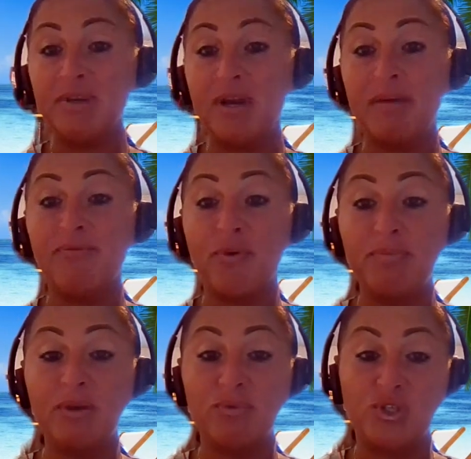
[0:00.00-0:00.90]
time
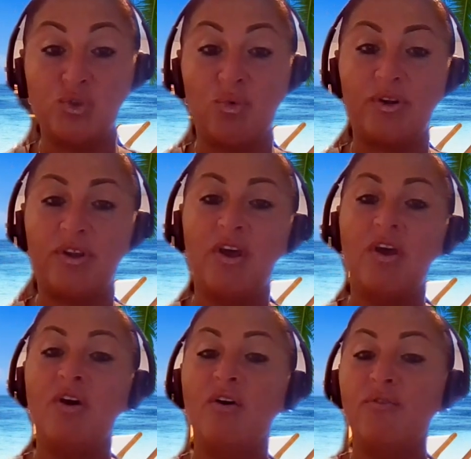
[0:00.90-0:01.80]
from the resort
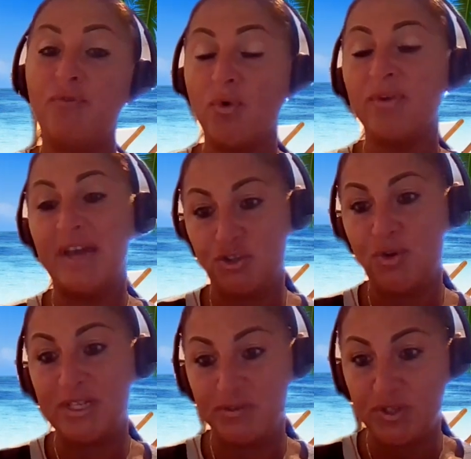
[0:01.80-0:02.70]
for that
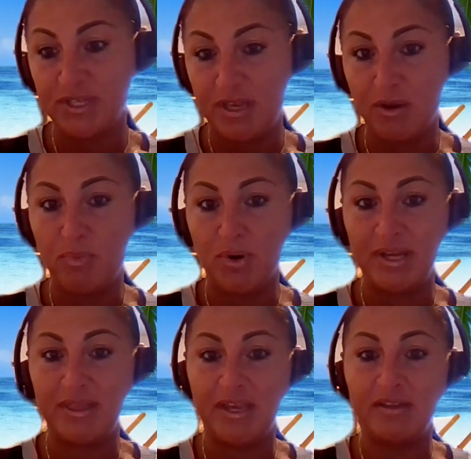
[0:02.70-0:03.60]
transfer to the airport
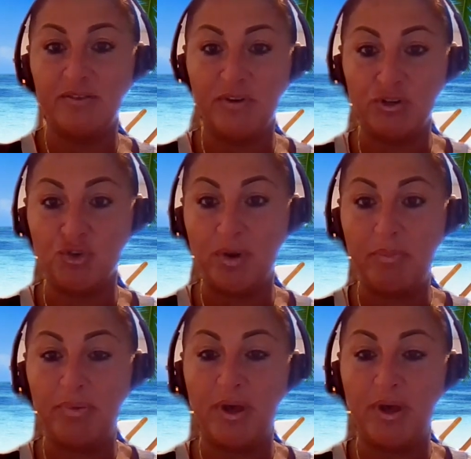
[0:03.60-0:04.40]
at the end of our trip